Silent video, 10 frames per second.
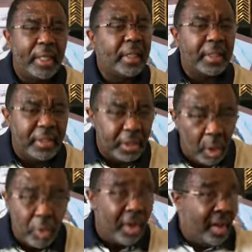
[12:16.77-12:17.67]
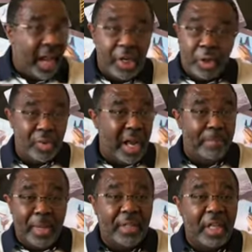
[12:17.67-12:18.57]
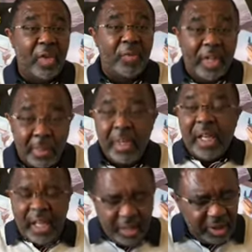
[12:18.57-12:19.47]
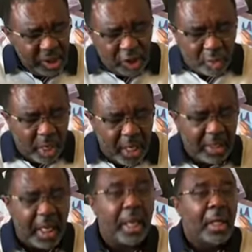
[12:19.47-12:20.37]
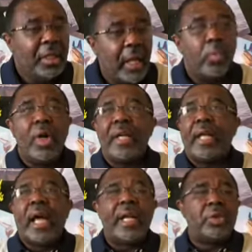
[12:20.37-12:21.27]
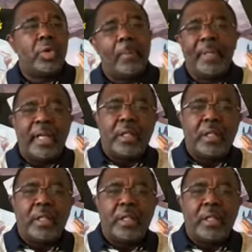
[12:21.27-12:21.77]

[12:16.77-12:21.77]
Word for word: they needed to go had you not been there for them? Isn't it strange that, that when they got in trouble, they